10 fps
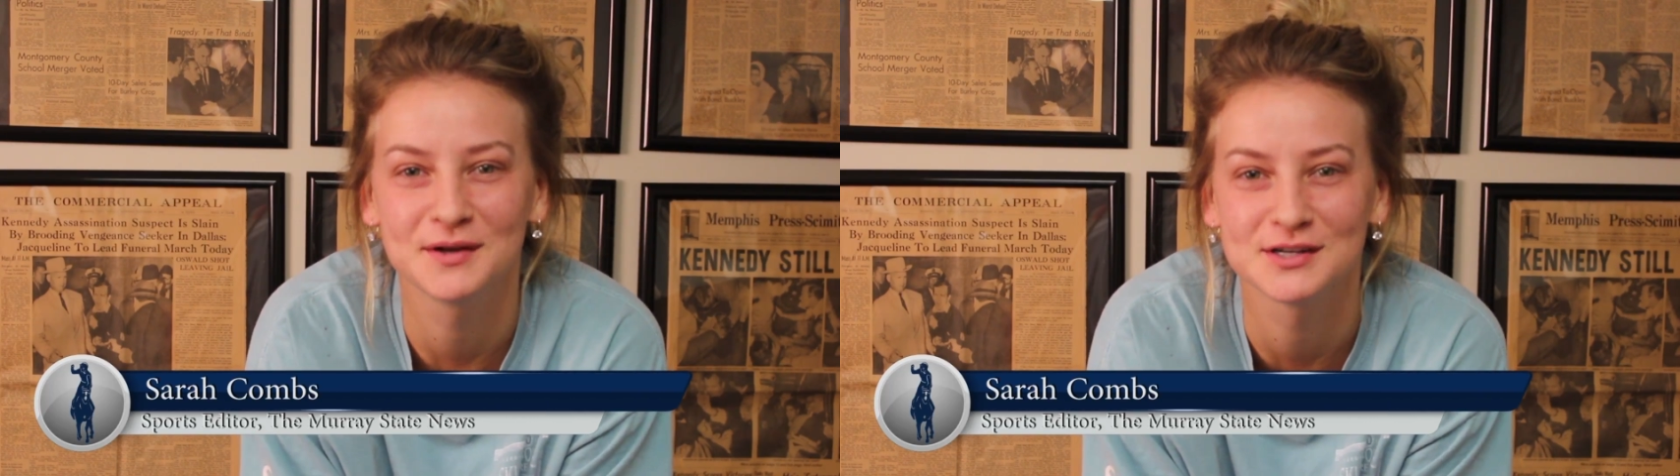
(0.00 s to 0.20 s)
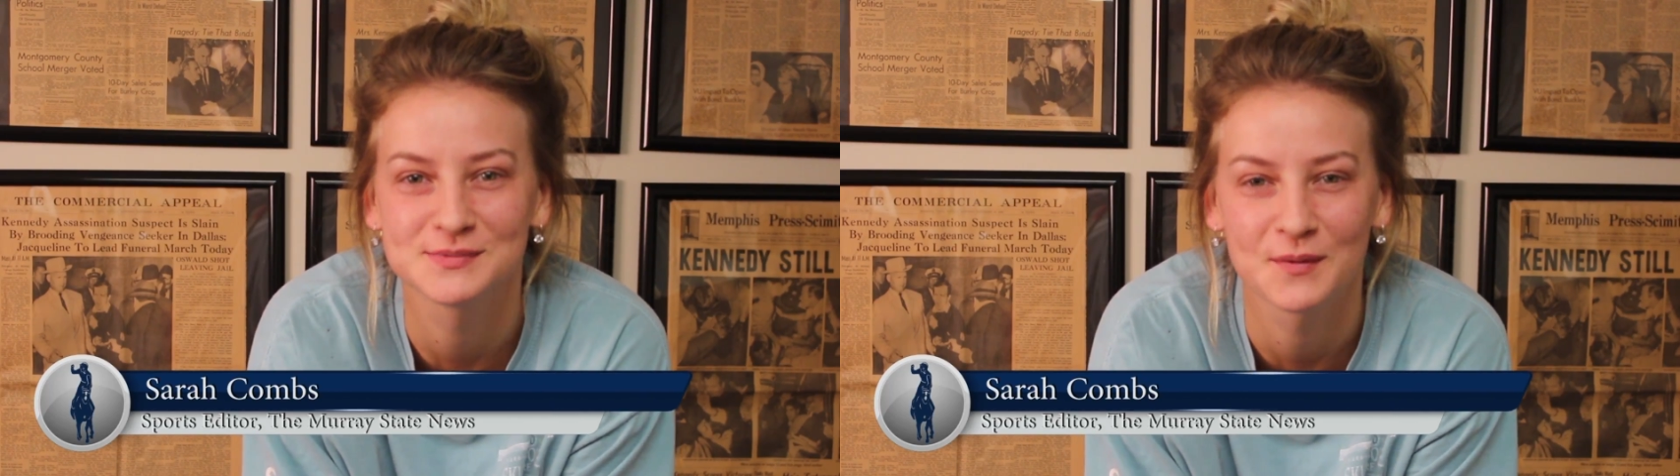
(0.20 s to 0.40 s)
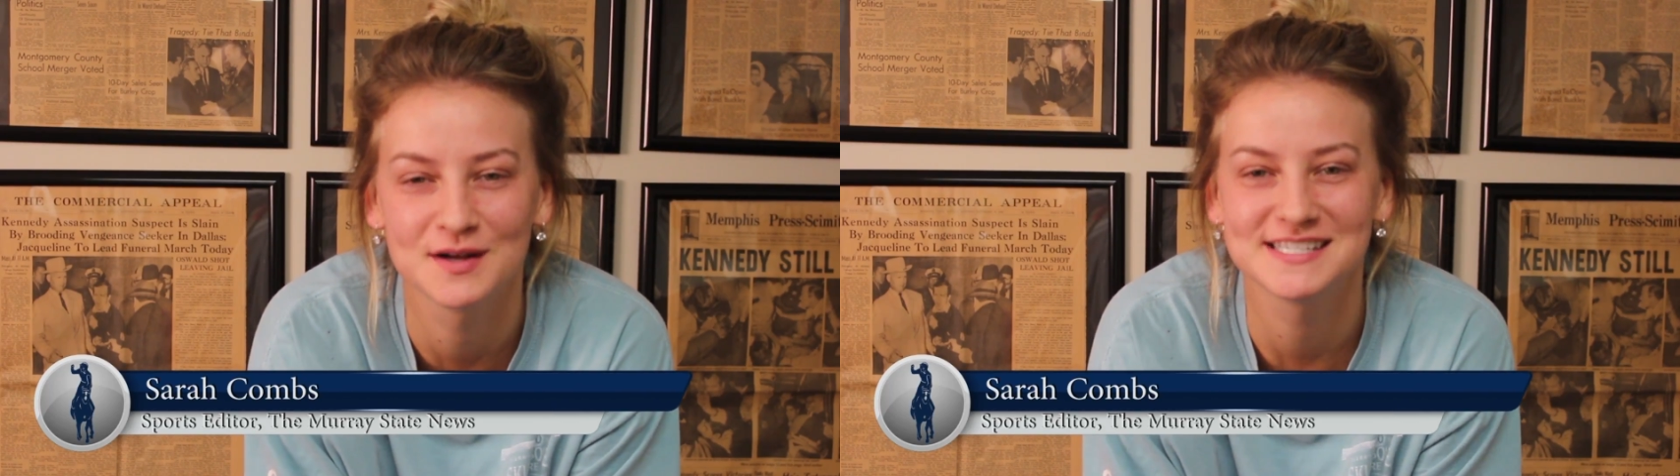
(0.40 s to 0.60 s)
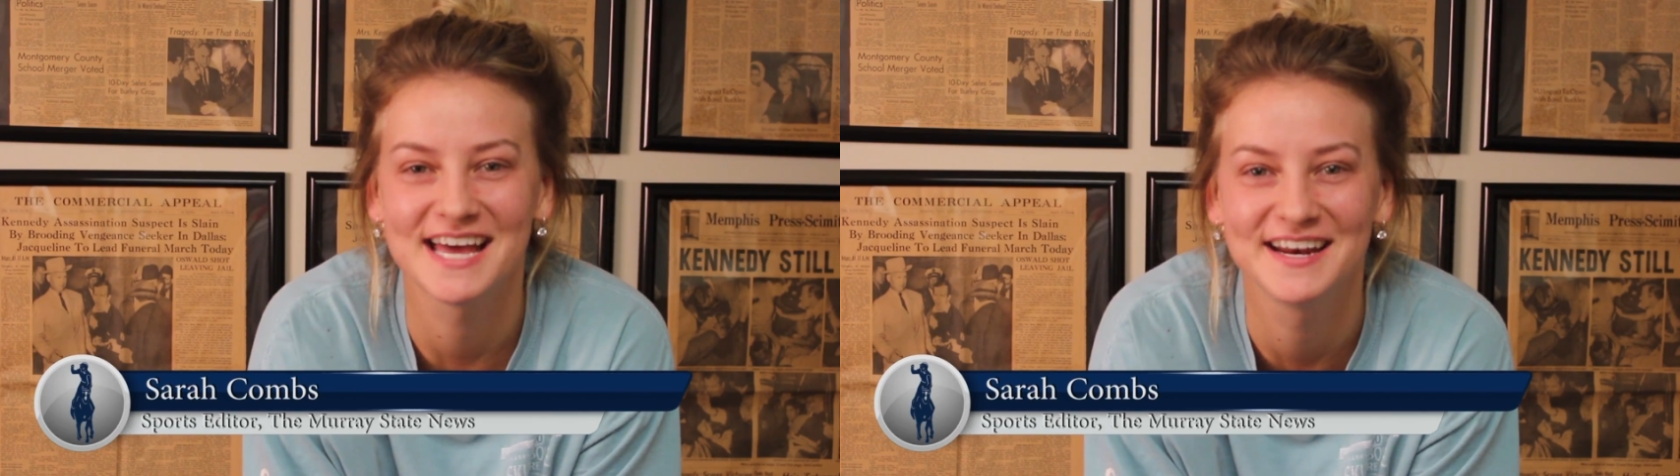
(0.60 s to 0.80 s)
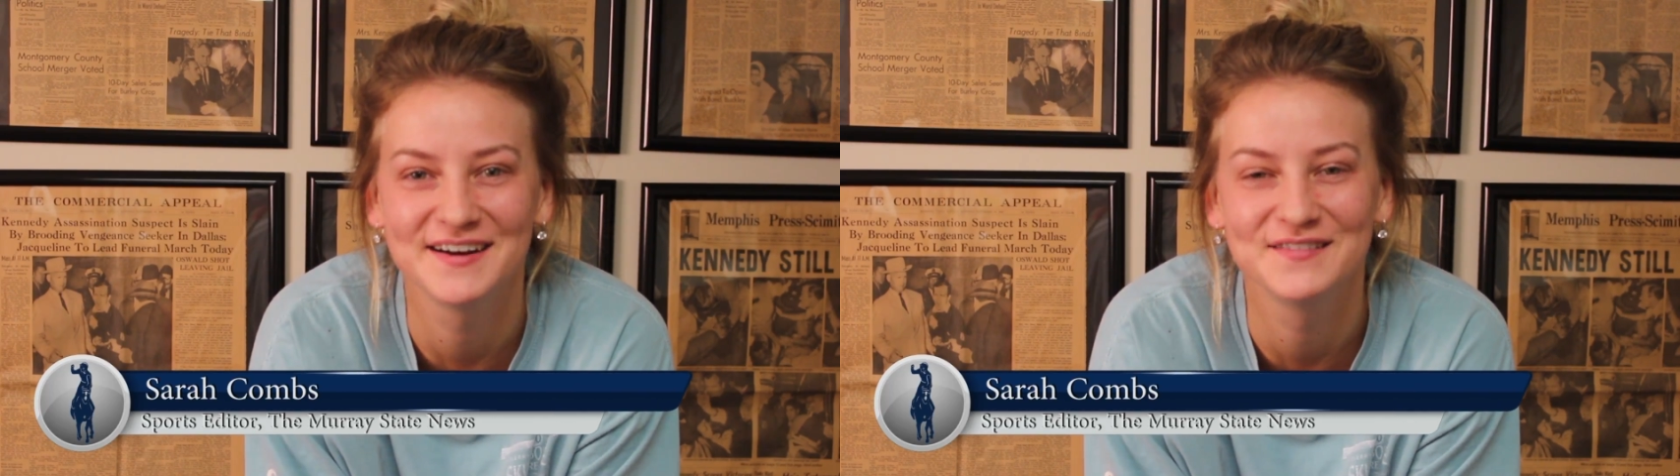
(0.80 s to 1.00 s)
your sports
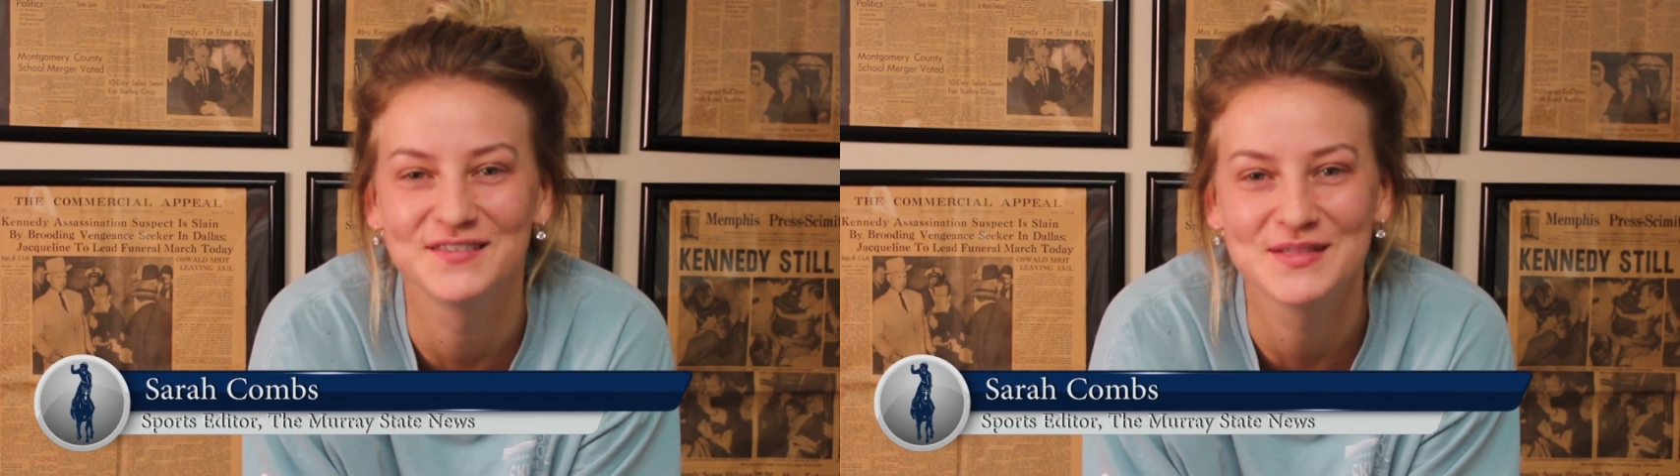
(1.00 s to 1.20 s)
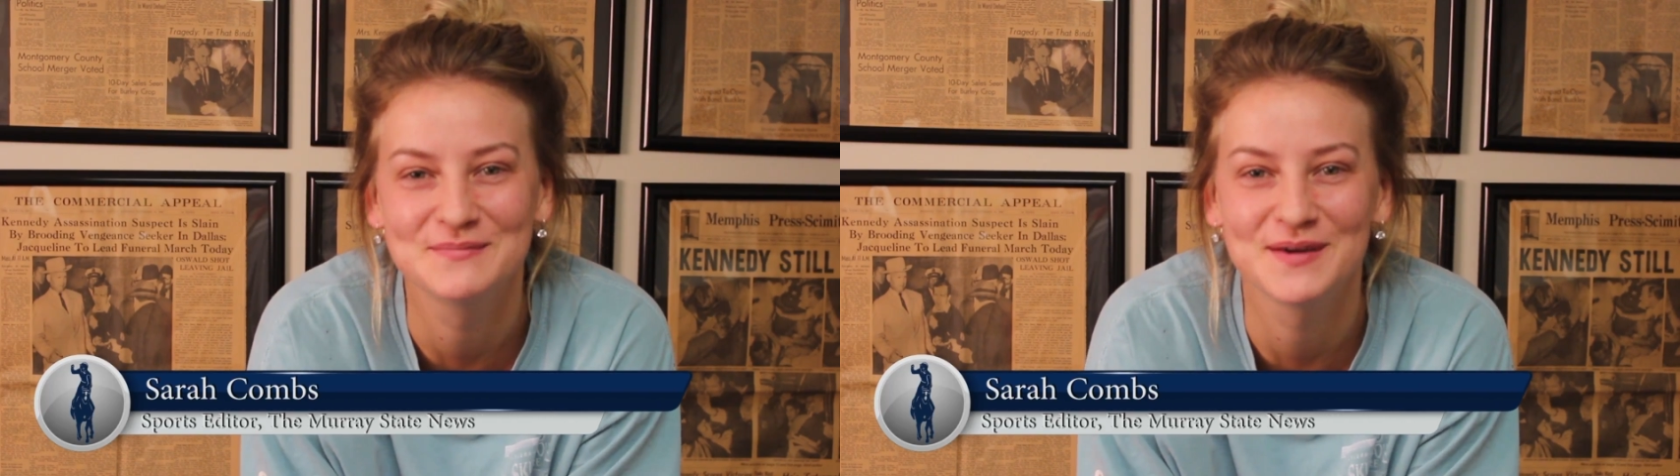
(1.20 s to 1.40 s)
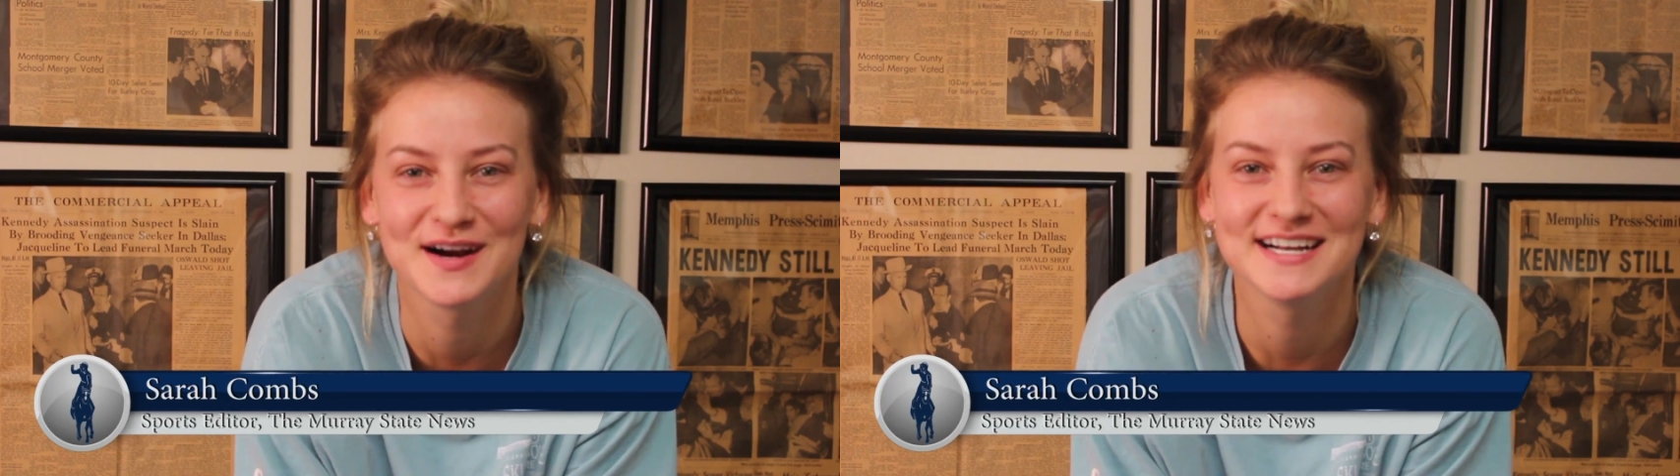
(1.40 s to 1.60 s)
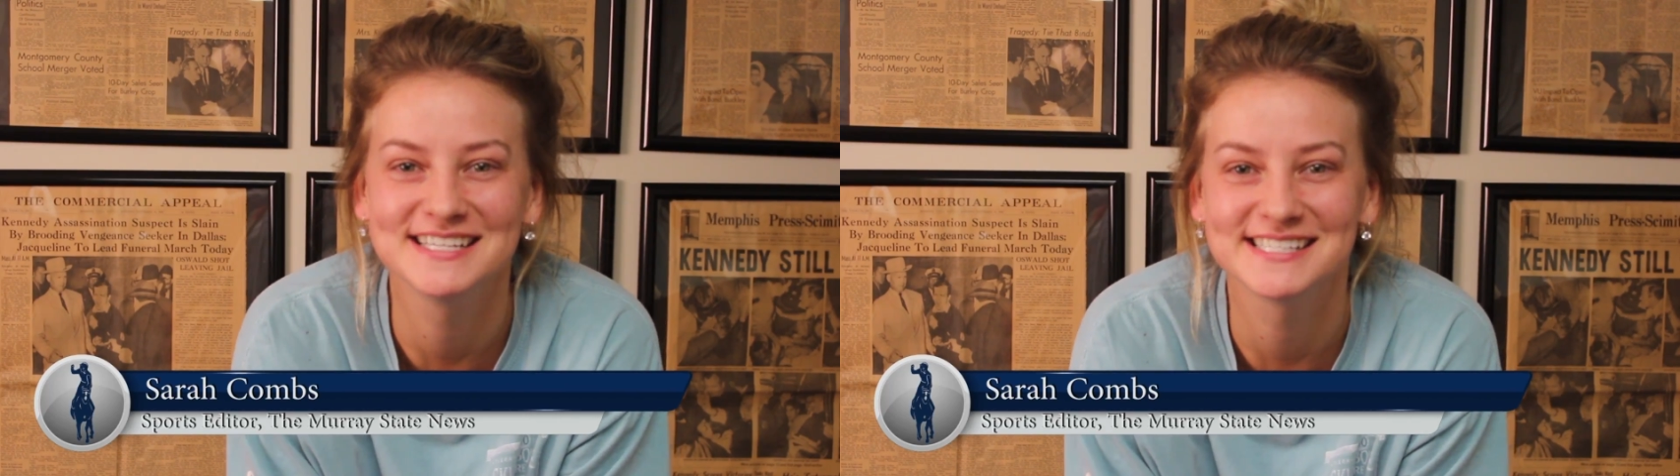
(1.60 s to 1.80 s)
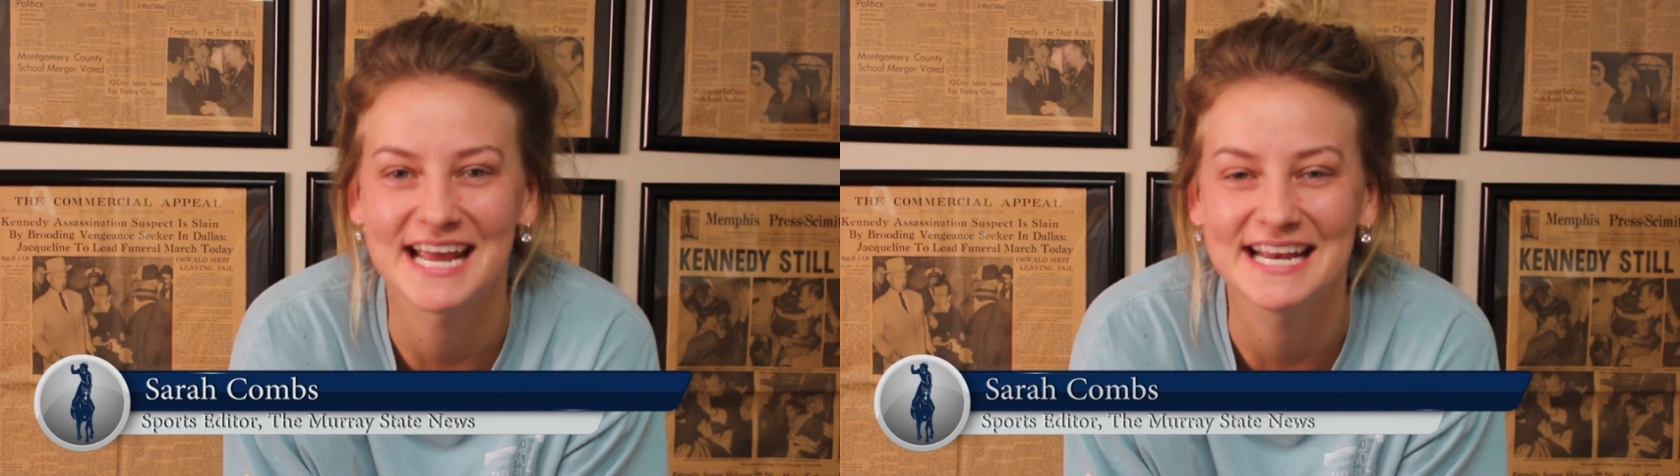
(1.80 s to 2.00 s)
editor for the Murray
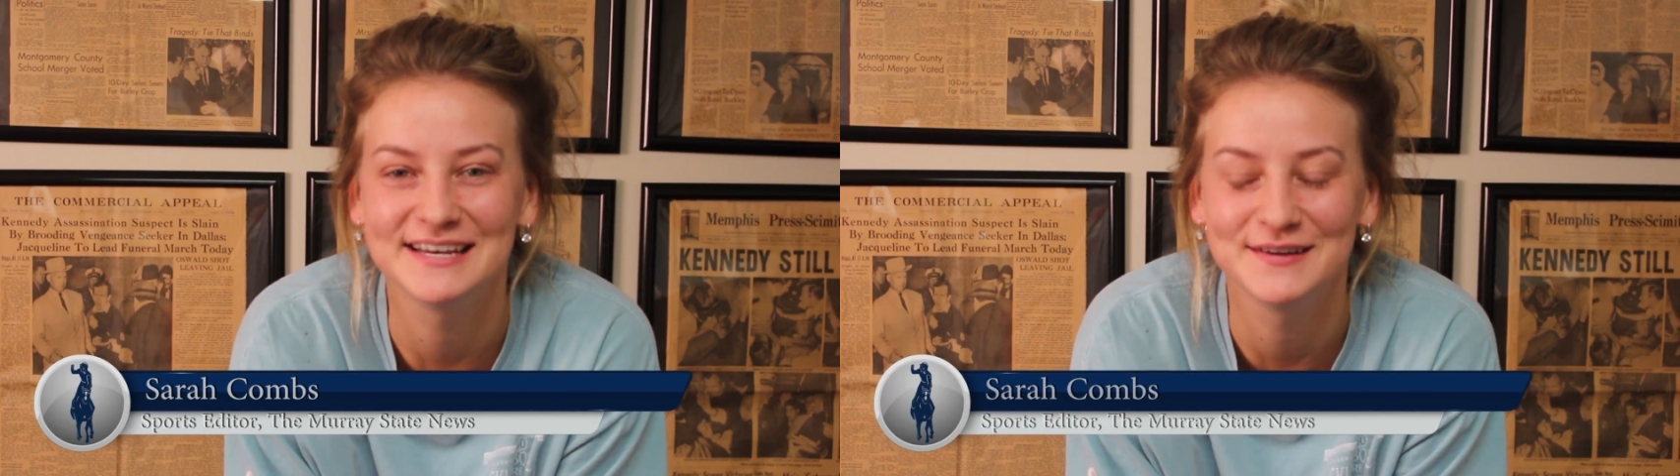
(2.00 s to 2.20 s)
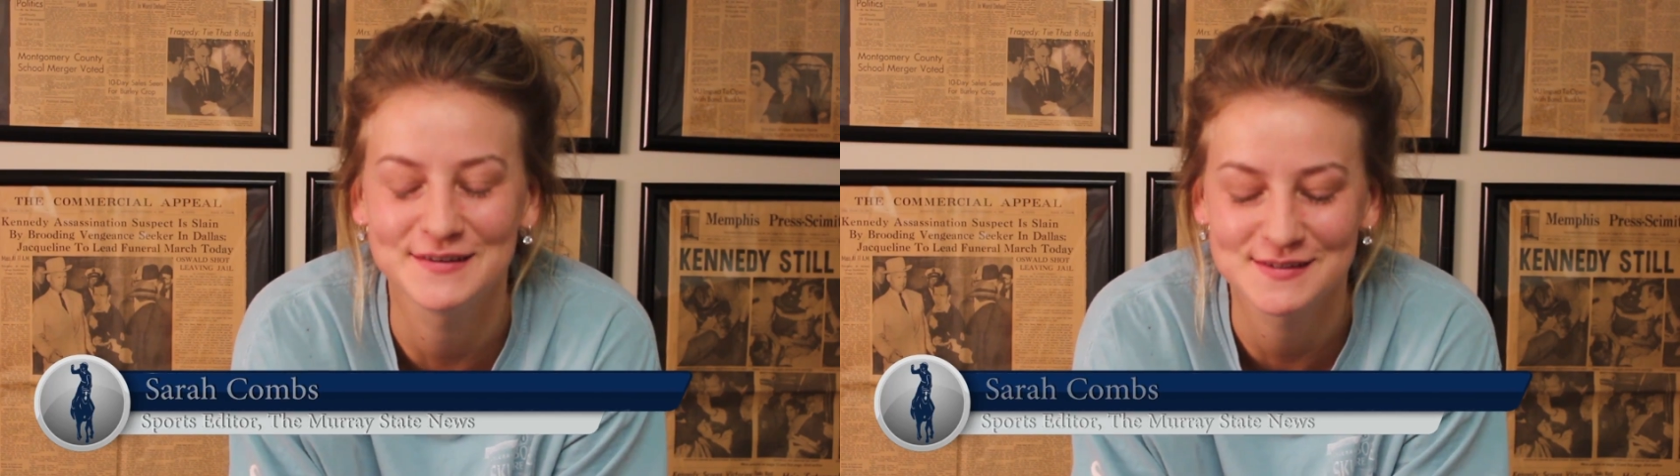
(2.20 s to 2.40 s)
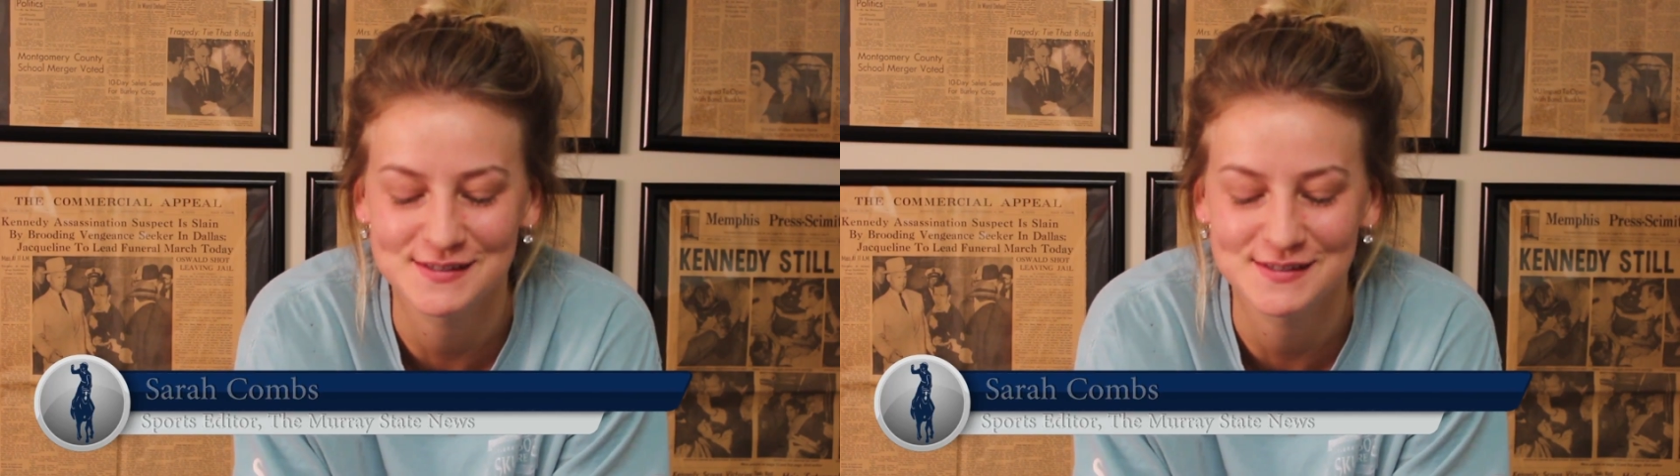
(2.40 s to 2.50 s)
State News.